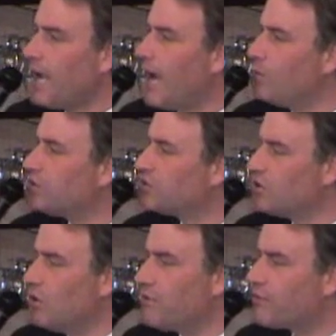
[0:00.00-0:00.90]
I was
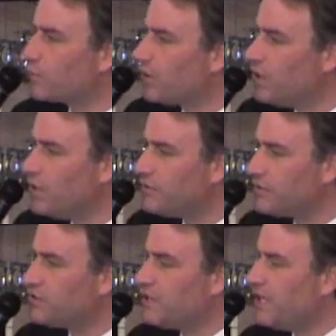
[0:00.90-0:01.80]
so
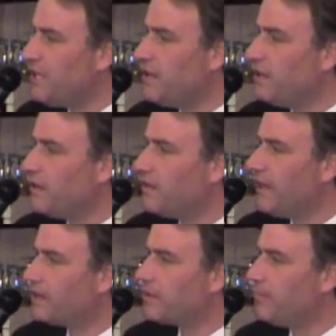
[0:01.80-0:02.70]
thrilled to see
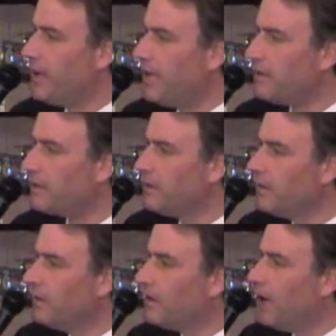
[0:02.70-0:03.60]
that debate
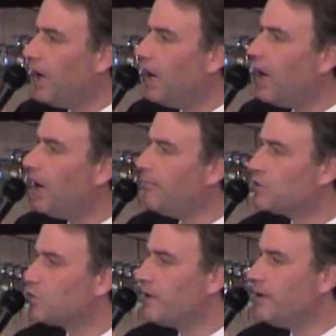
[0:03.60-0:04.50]

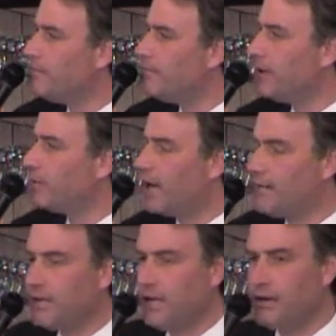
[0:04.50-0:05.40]
between Mitt
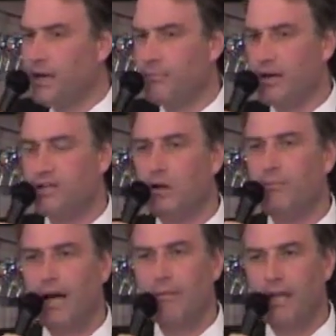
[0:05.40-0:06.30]
Romney and
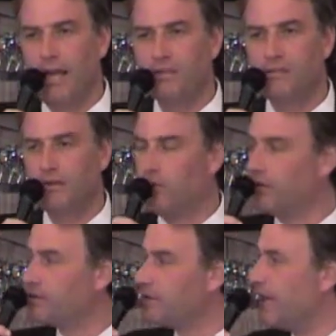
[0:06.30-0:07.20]
President Obama
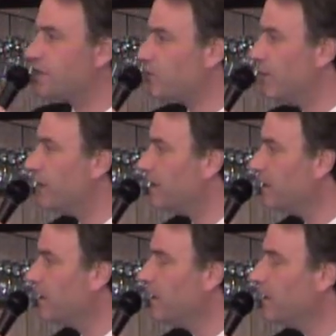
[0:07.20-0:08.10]
last week.
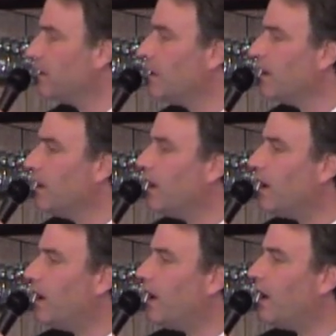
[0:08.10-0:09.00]

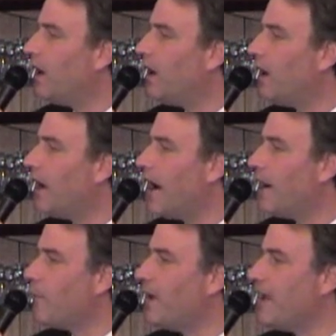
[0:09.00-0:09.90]

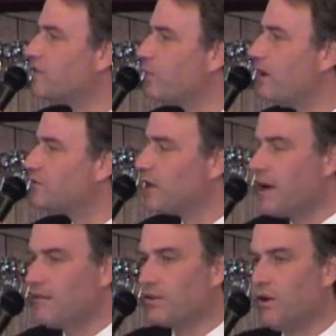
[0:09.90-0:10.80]
As we have
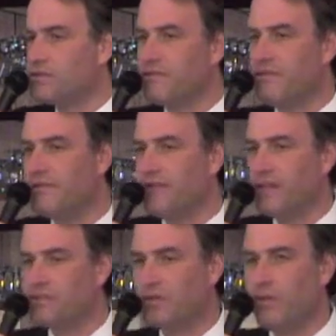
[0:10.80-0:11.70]
traveled across the 5th
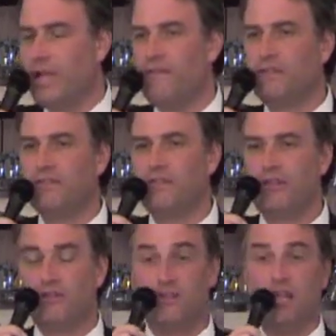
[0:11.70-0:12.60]
District, we have
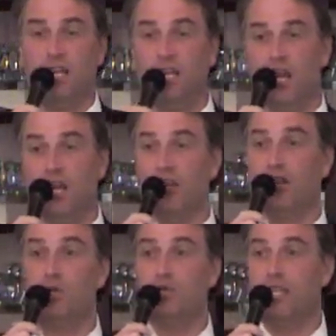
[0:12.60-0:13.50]
seen
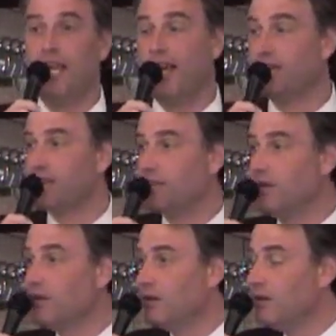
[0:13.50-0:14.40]

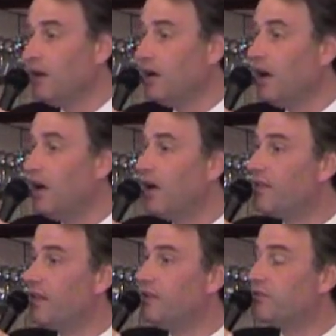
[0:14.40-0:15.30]
enthusiasm
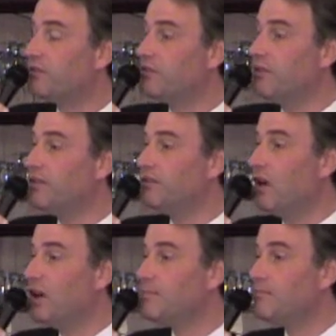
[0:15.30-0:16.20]
that is
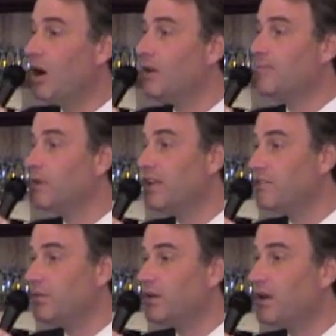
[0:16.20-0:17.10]

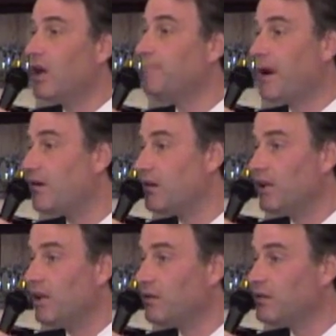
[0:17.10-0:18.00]
unbelievable and
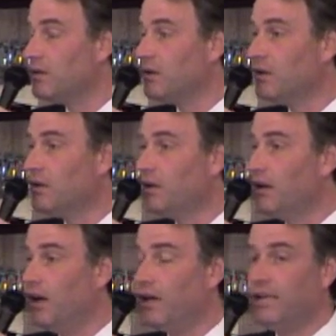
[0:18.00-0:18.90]
unparalleled.
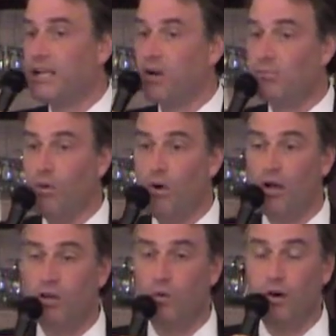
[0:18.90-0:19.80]
Nick
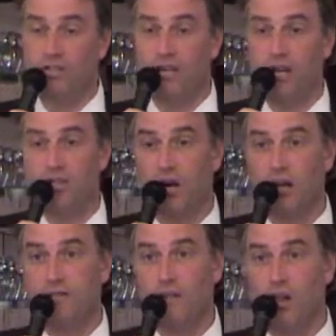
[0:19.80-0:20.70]
O'Boyle, who works in our
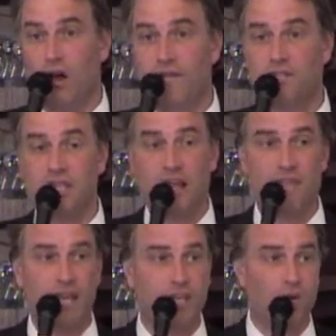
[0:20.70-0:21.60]
Charlottesville office, and I
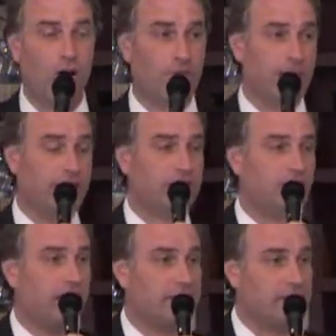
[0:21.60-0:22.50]
thank you all for being
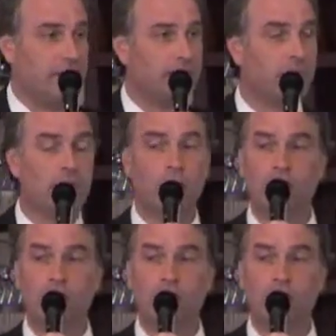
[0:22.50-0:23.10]
so nice to him.